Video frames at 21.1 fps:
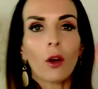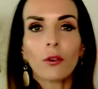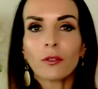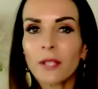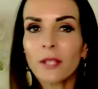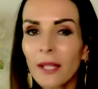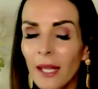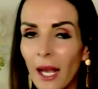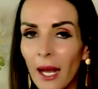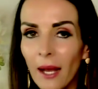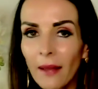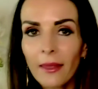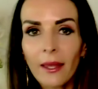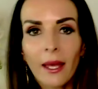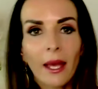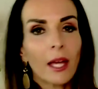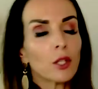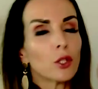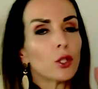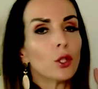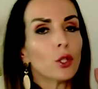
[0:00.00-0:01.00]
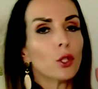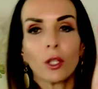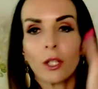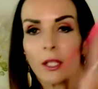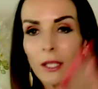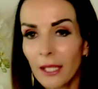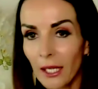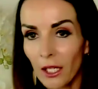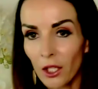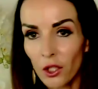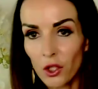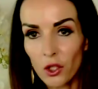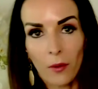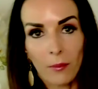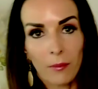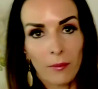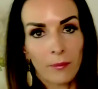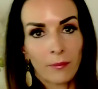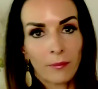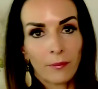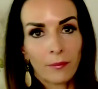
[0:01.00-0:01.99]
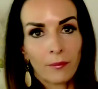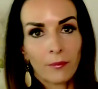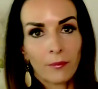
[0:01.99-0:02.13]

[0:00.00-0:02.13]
after the other and you couldn't get a job.